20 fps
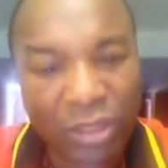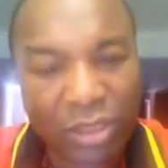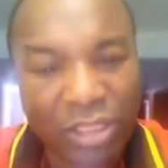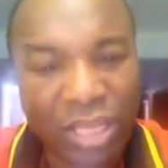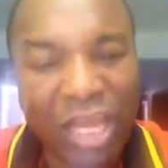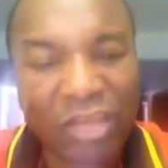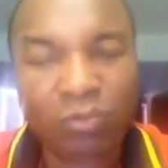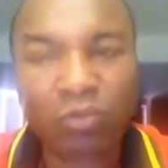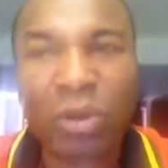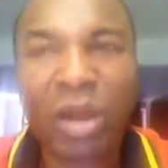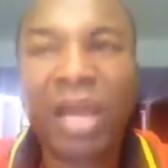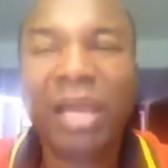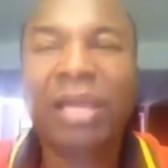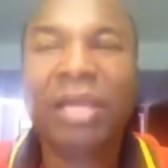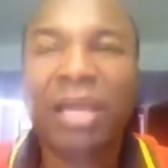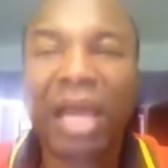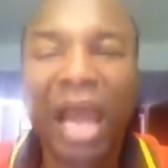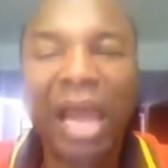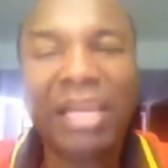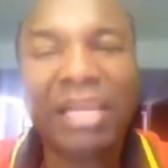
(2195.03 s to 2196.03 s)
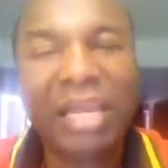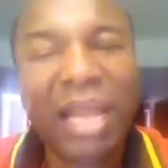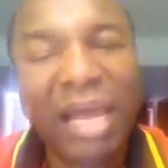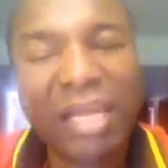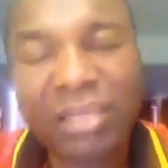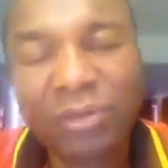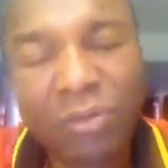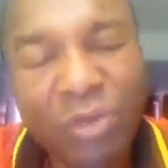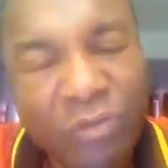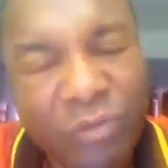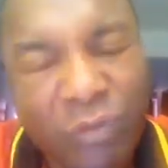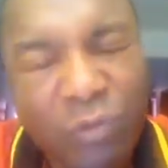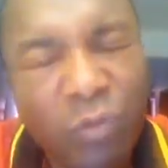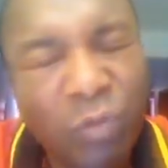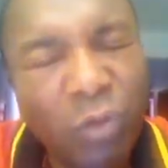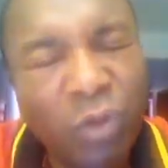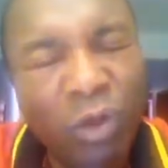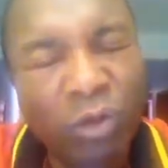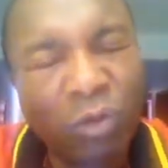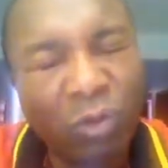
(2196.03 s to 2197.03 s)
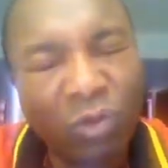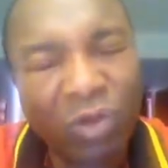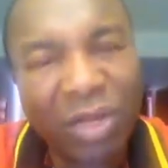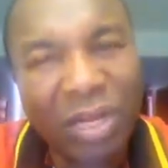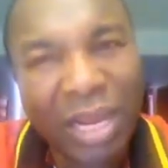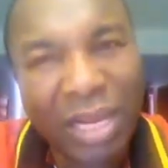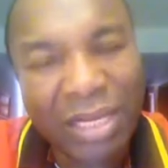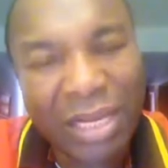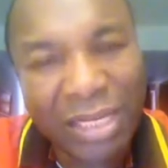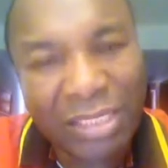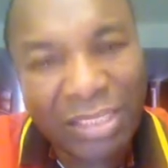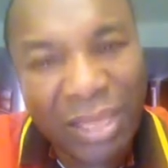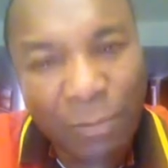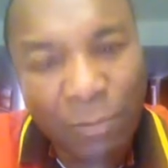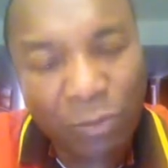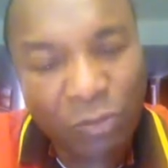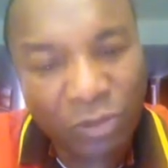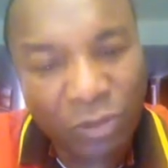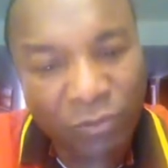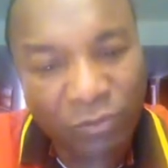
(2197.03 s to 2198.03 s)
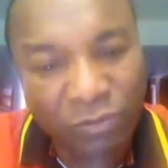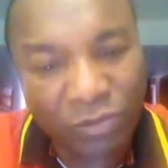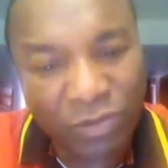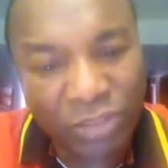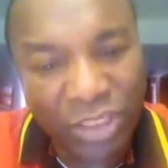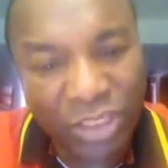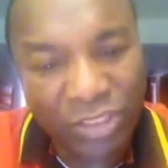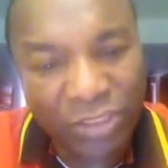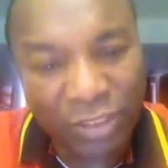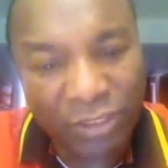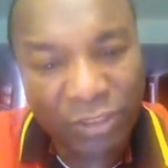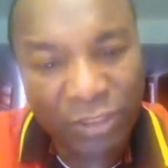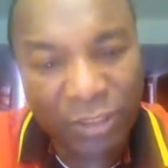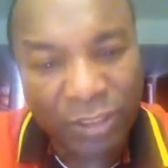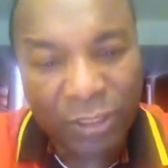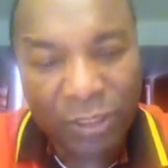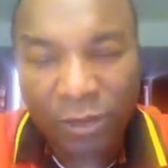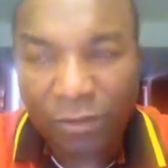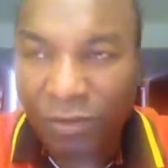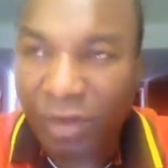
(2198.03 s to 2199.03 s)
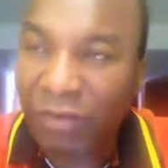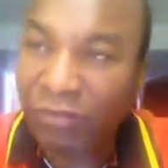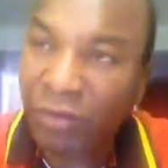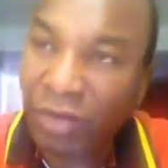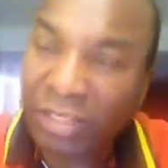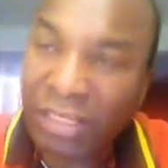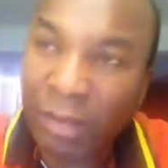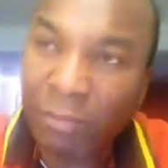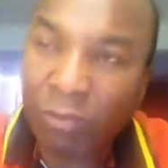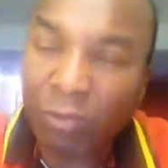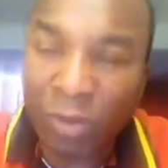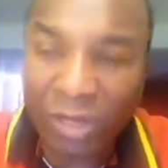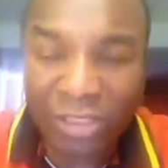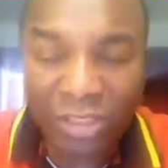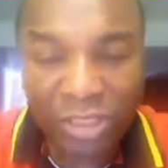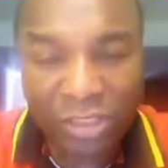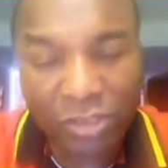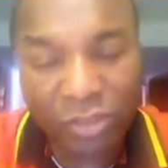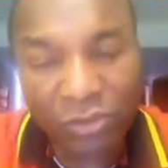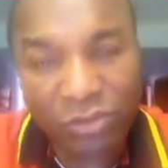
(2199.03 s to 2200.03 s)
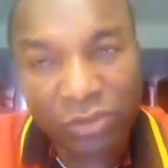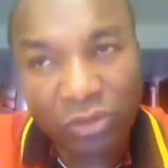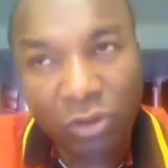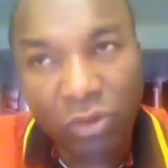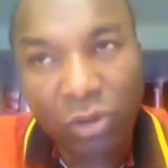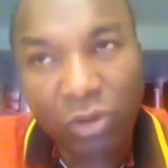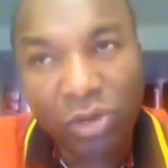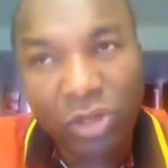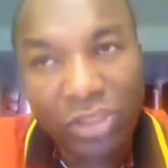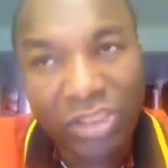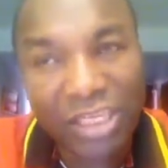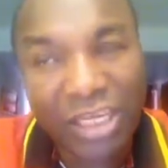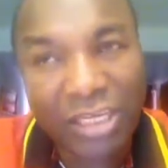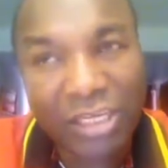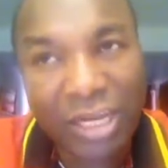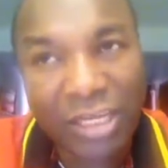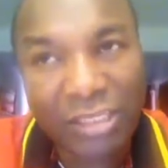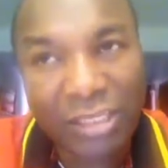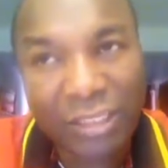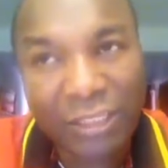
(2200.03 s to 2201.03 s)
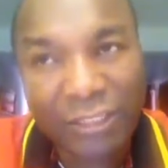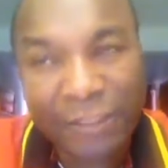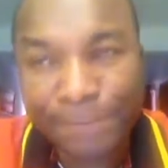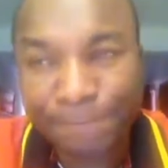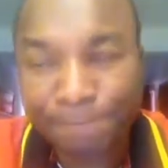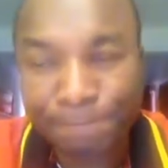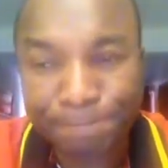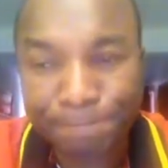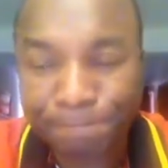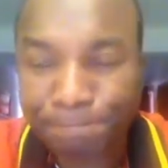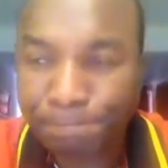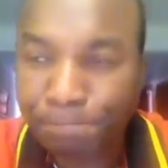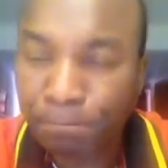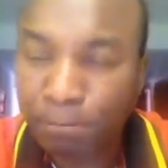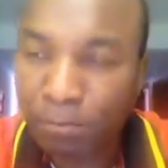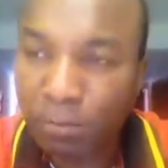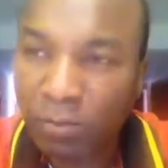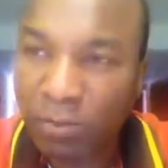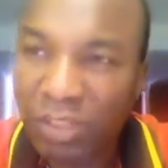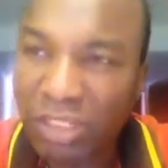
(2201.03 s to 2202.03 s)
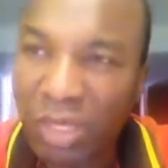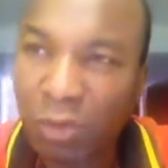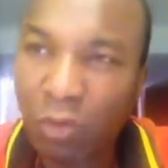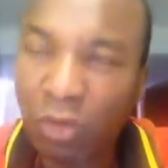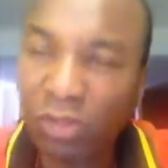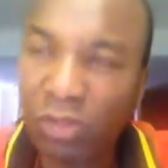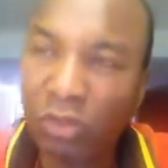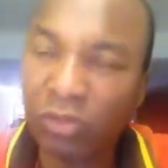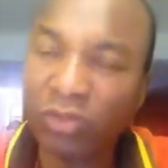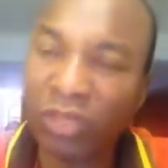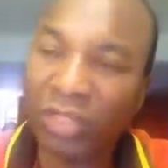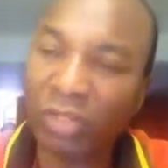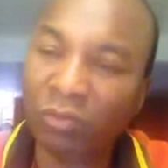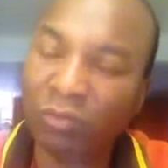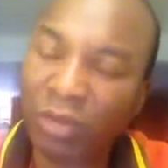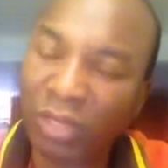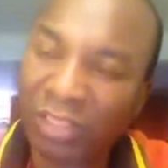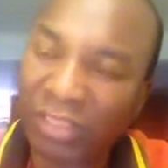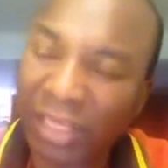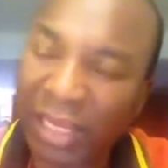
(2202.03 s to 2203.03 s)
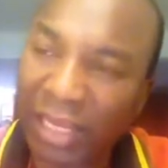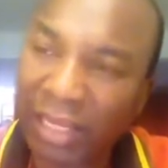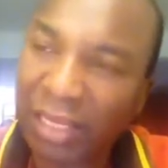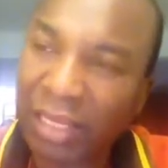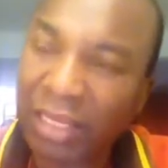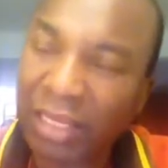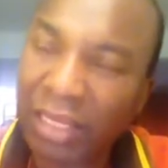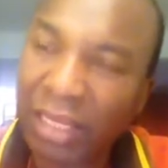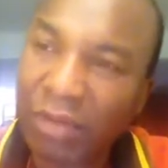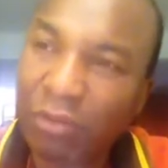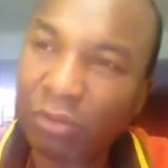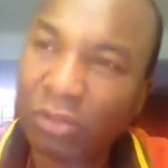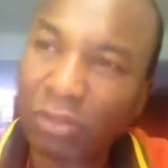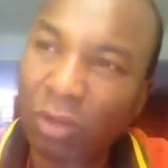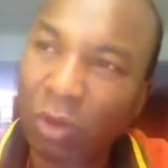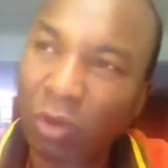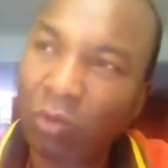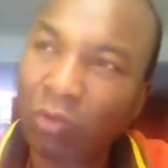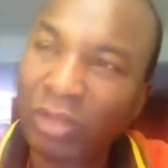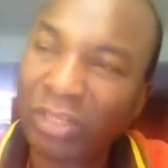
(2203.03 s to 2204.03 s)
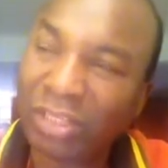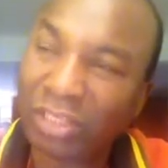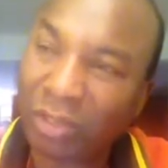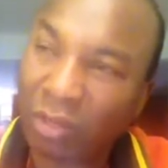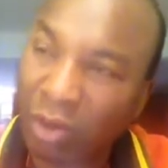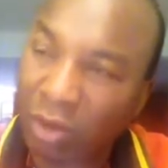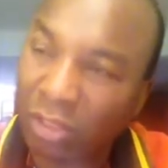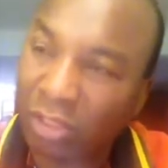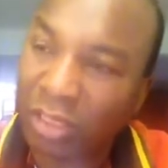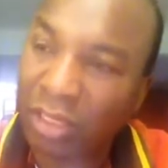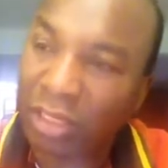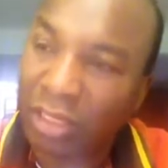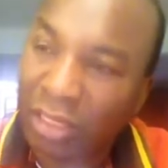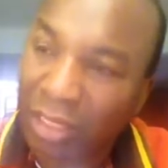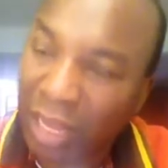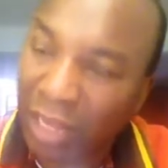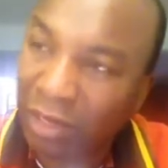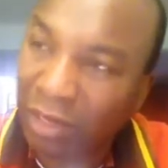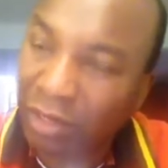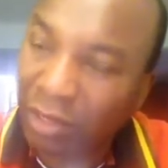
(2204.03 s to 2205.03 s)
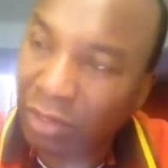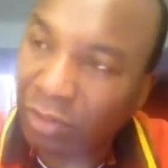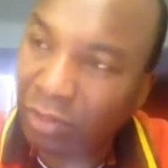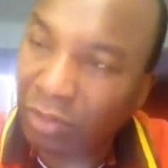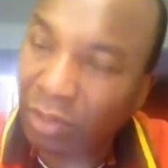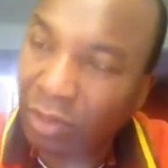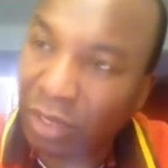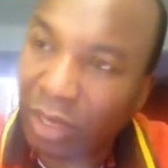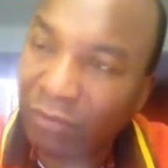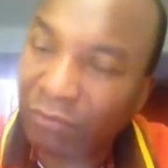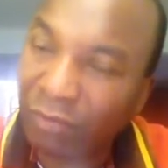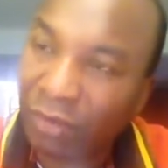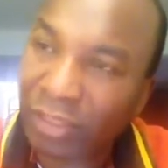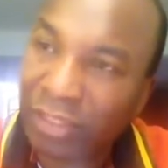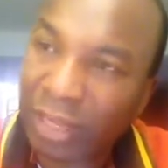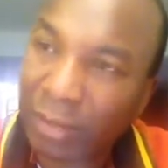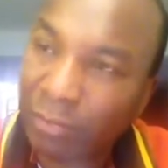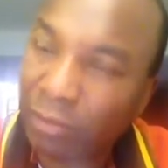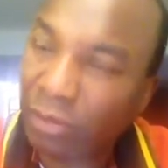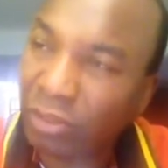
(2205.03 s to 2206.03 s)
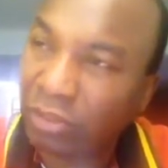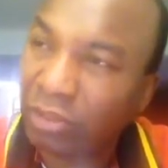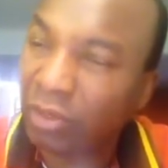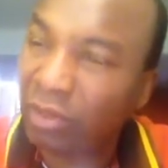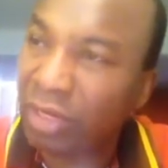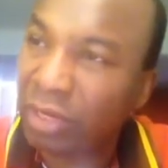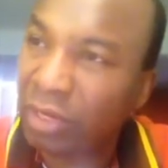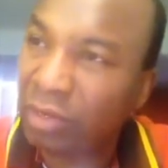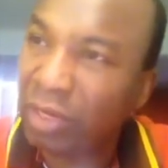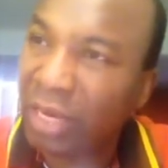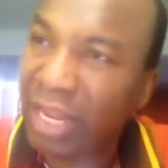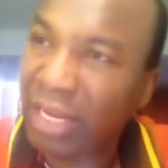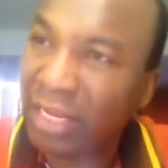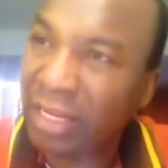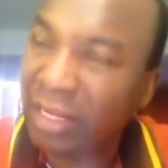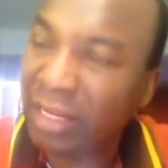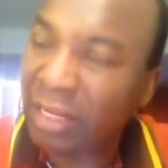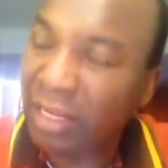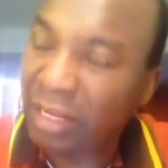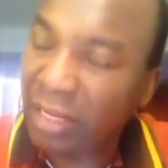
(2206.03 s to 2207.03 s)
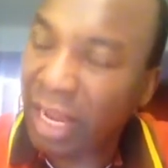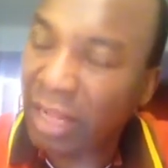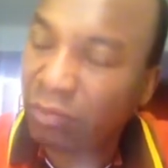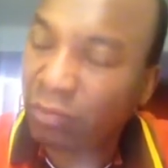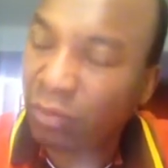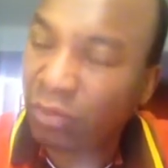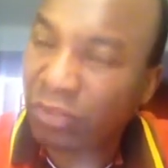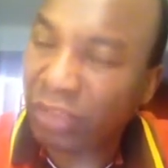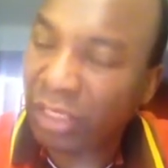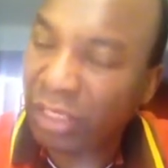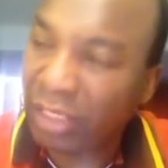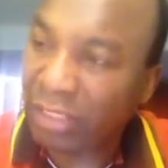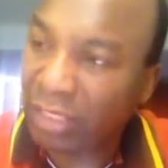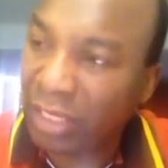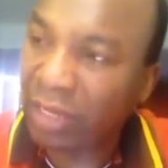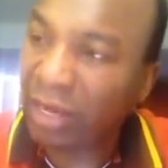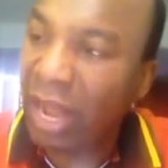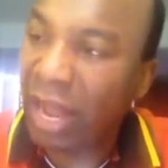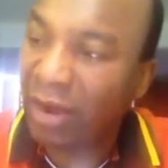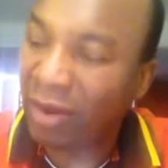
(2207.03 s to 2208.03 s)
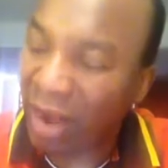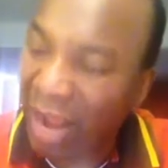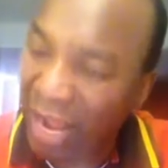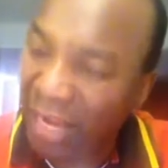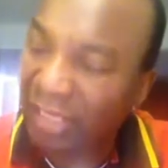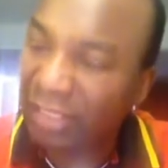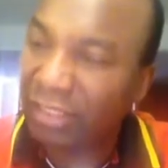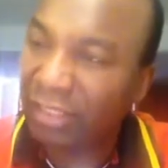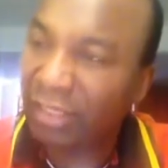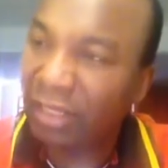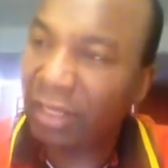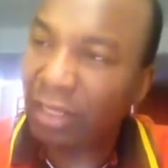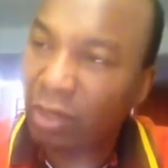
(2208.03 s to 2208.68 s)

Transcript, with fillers: That's why, and that, even looking at the examples of Jesus, like for example, when Jesus saw sicknesses, he was also always saying, he was always calling, okay, for example, he saw the lady that was sick, he said, arise,